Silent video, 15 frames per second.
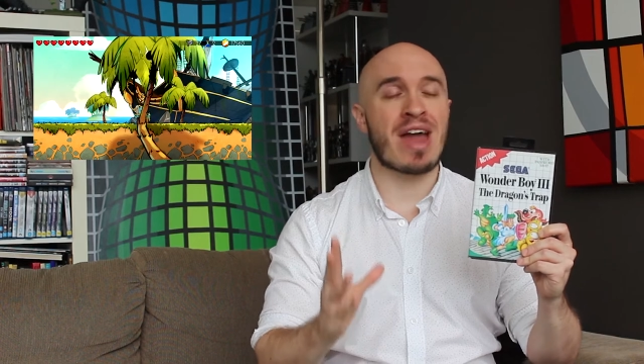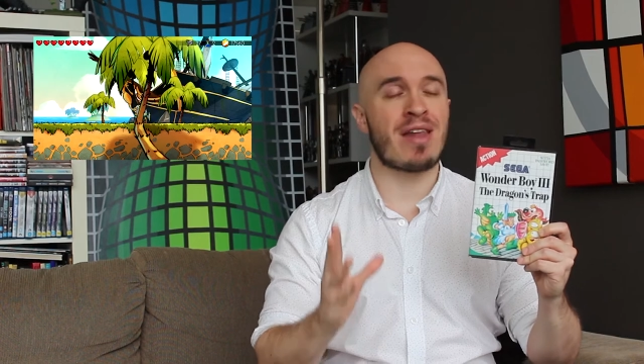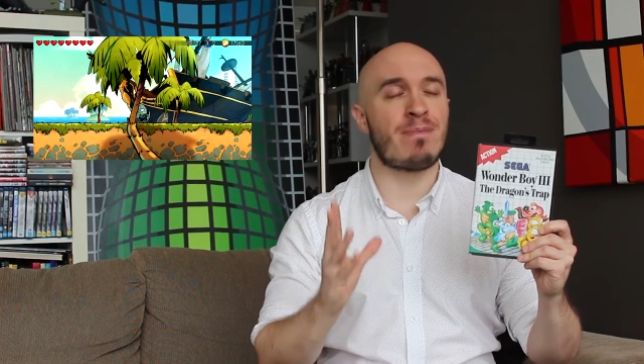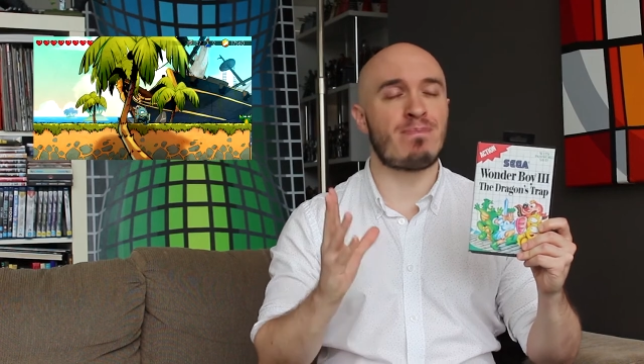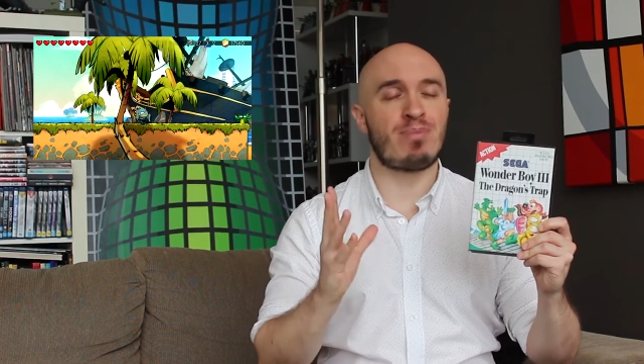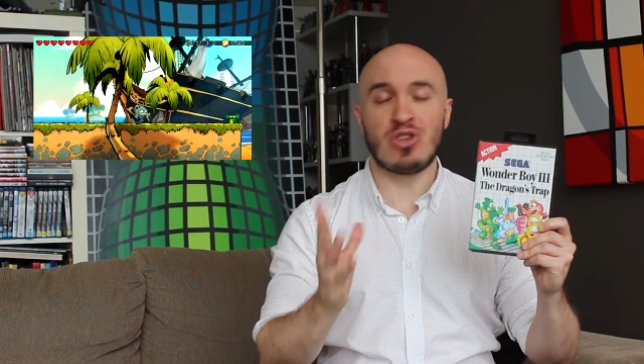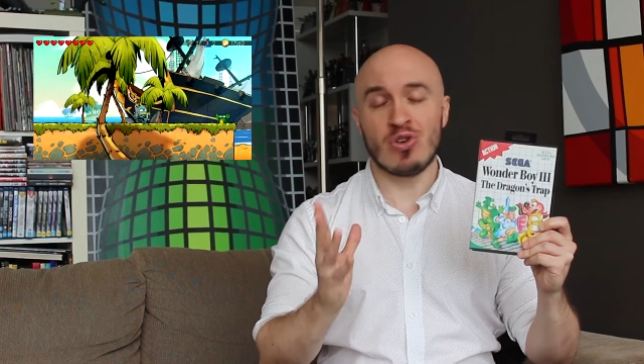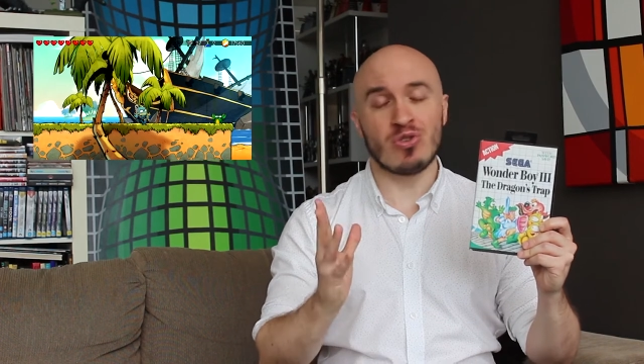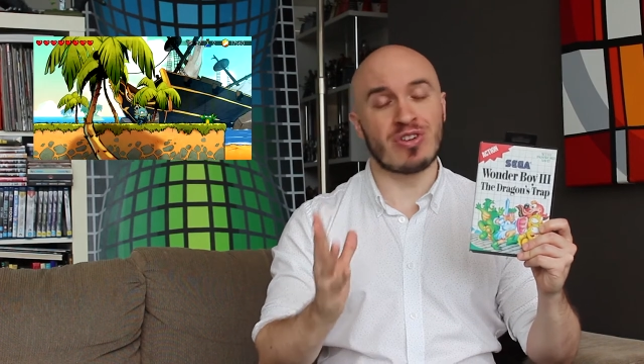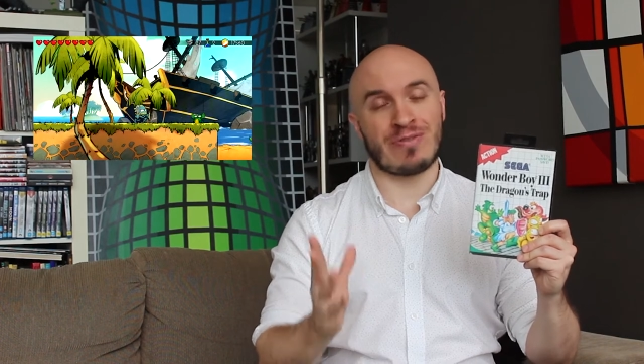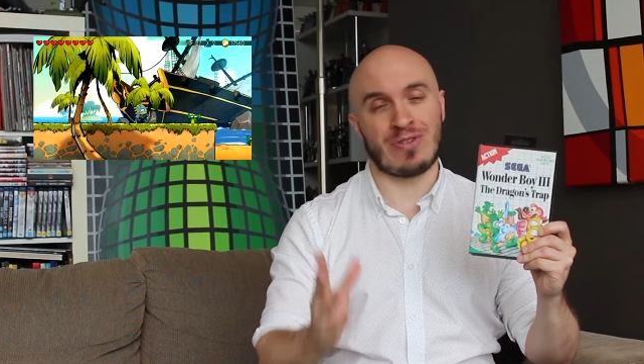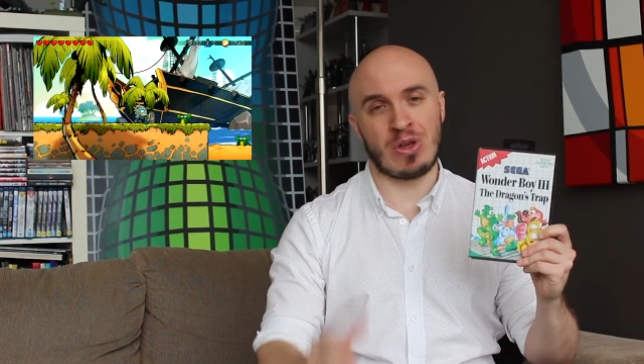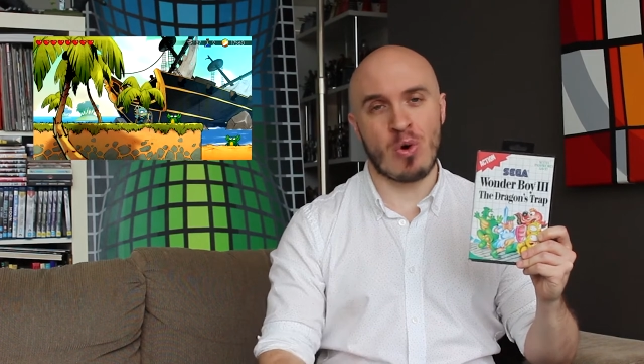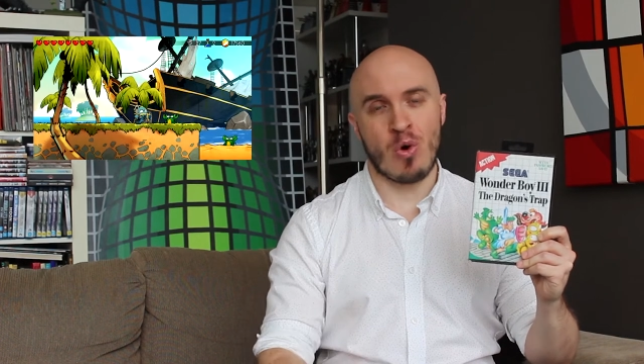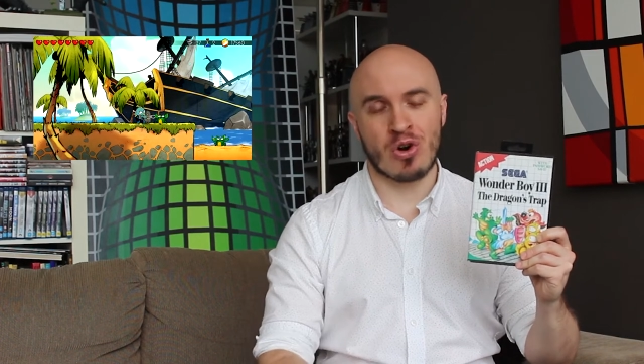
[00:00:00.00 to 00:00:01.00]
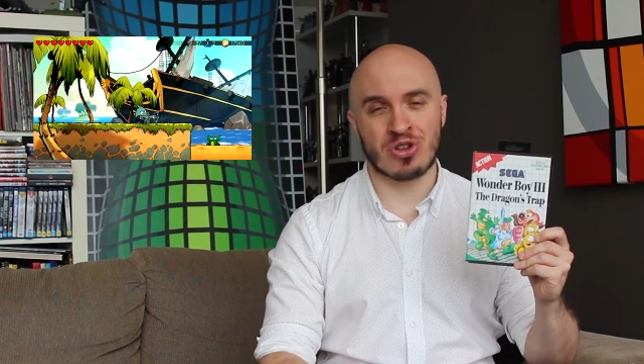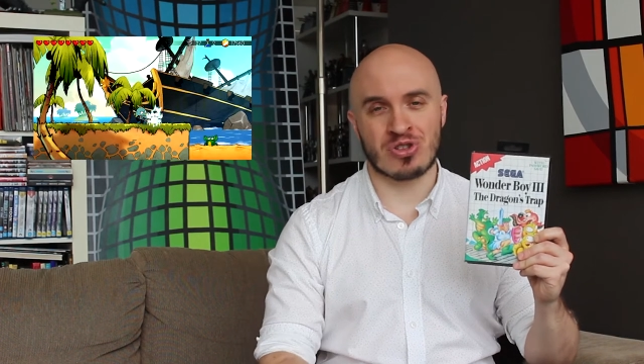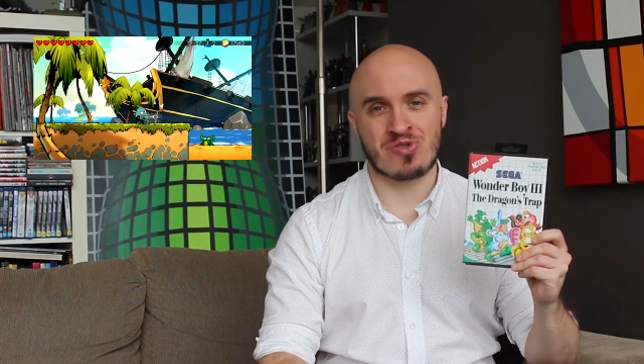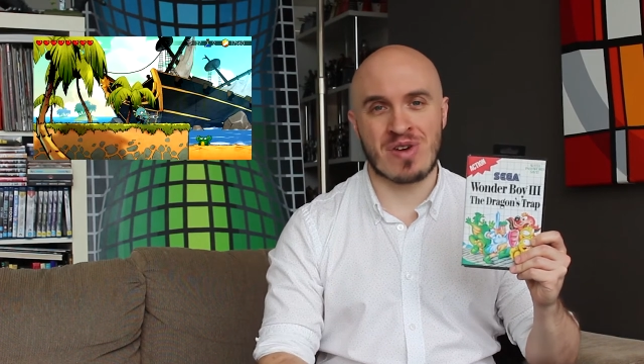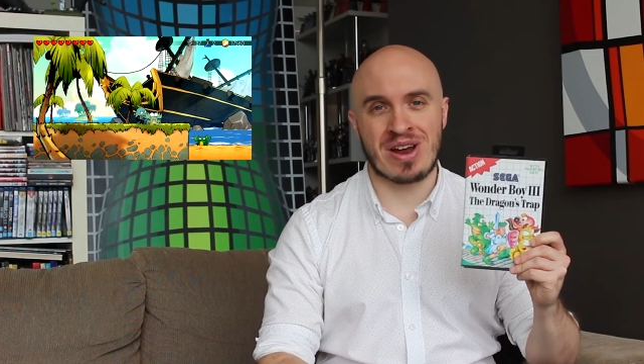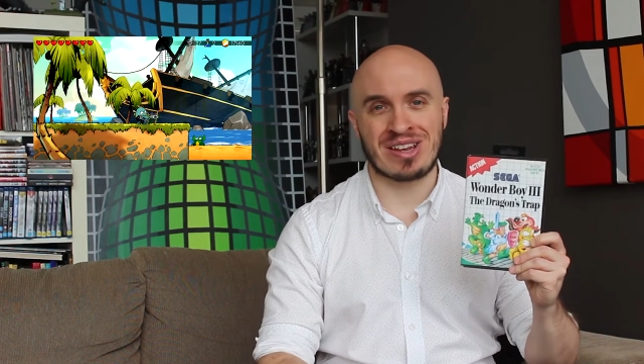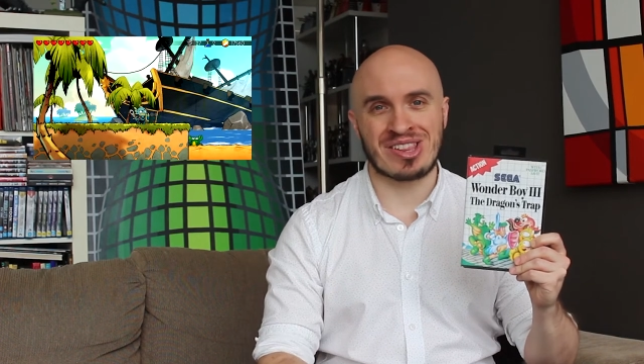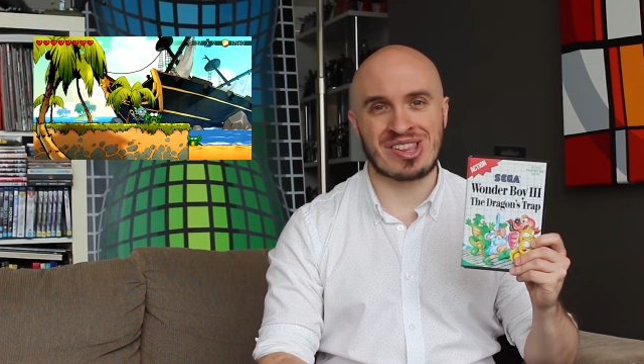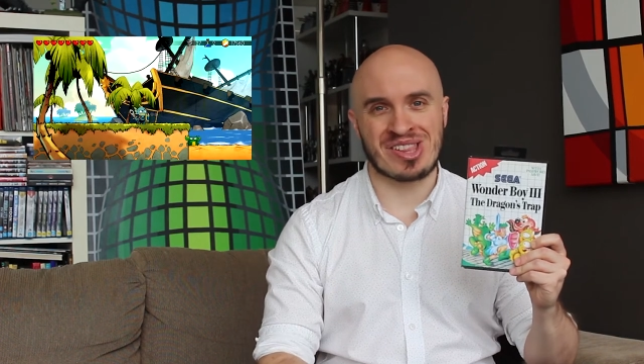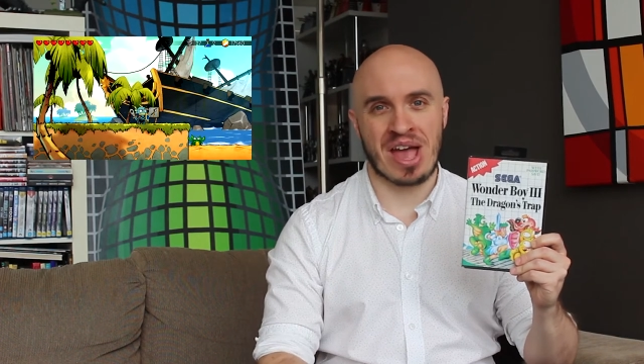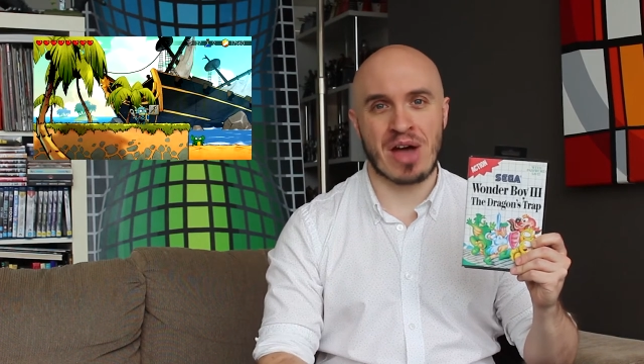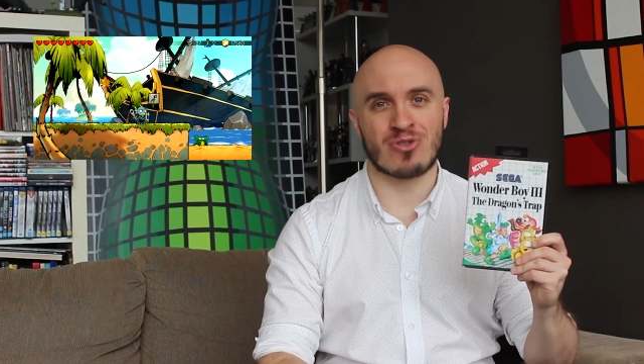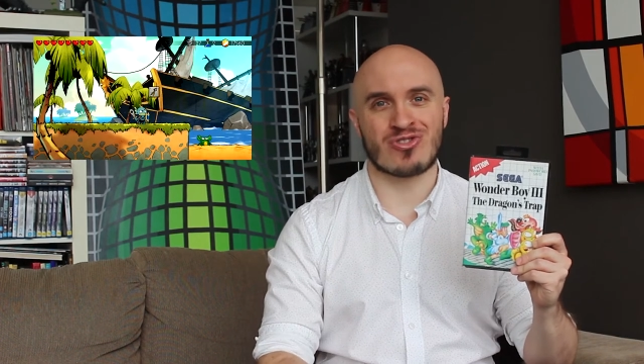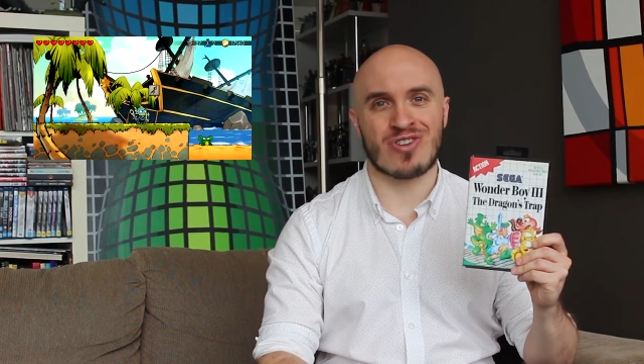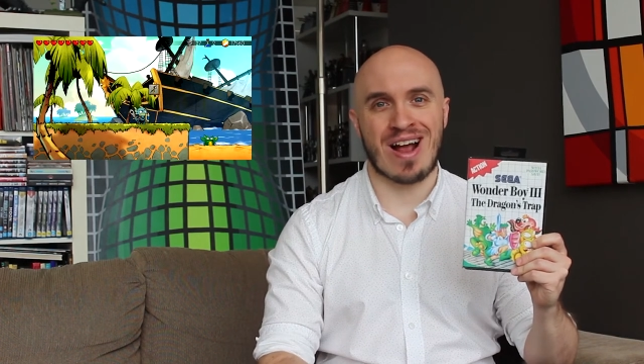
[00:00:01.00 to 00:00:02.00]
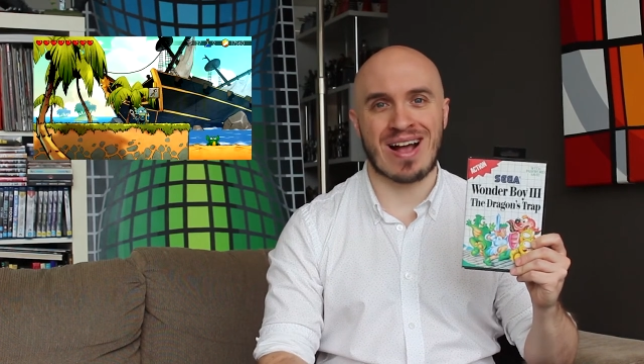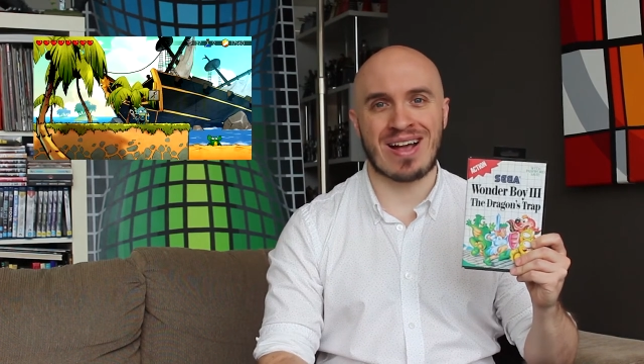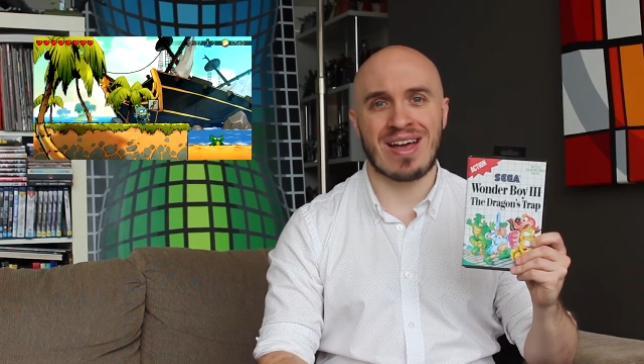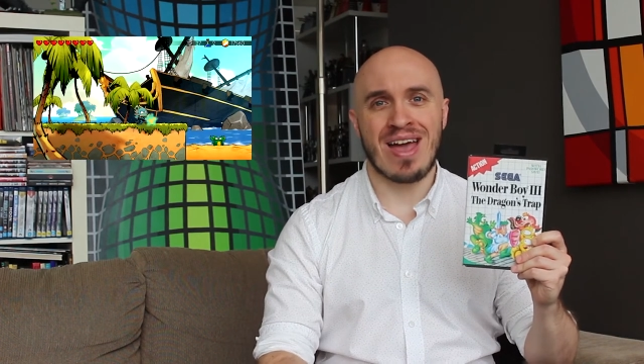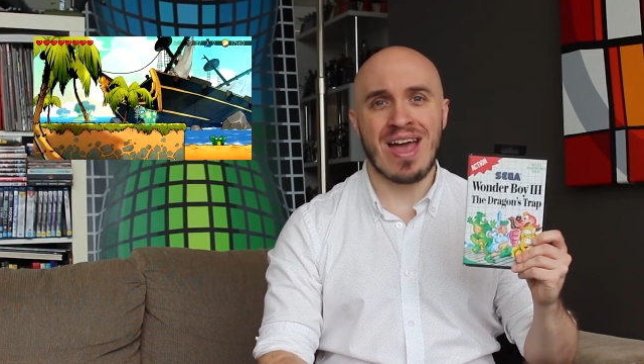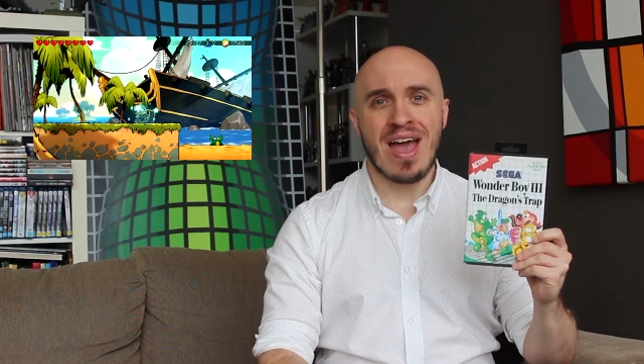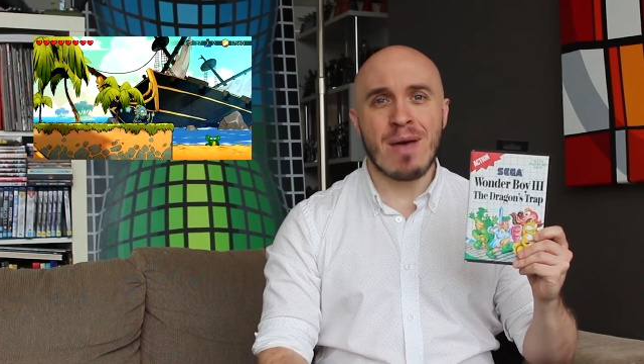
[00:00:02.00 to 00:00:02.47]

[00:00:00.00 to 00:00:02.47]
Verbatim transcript: and a beautifully orchestrated soundtrack.